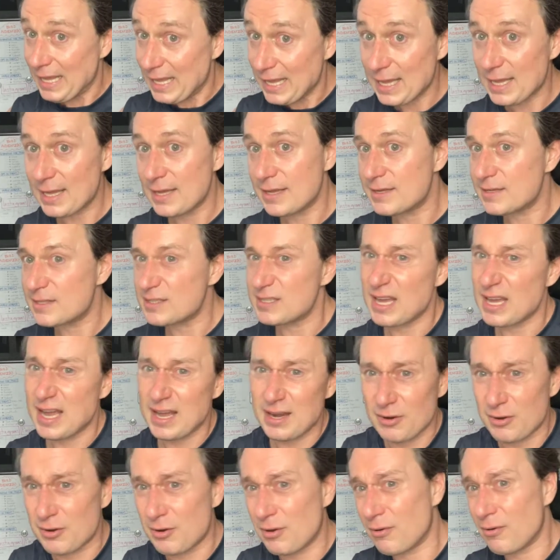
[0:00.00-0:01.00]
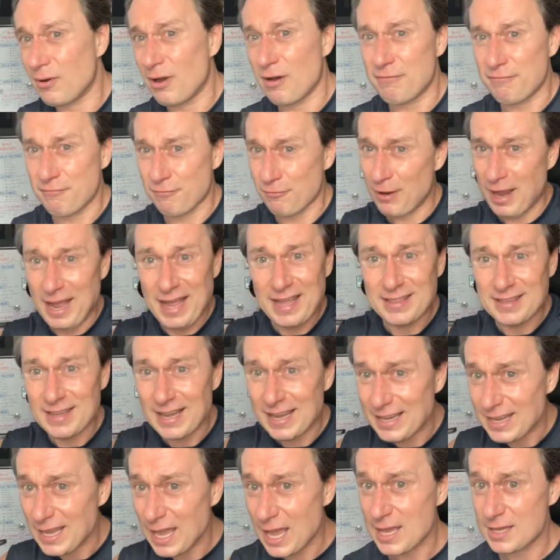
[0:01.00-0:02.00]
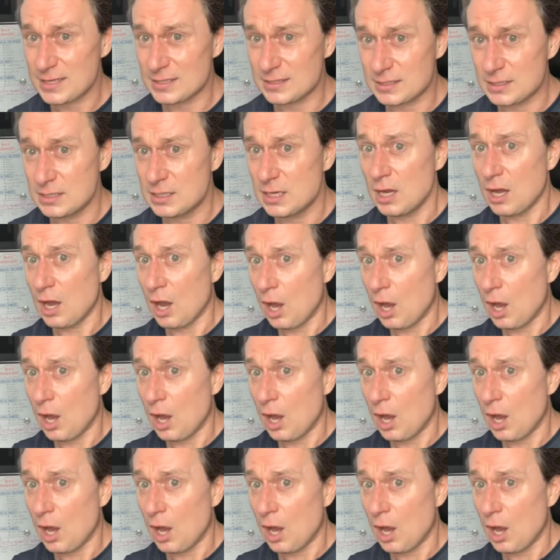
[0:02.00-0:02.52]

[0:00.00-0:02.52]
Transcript: is, I don't know, a friend, I guess,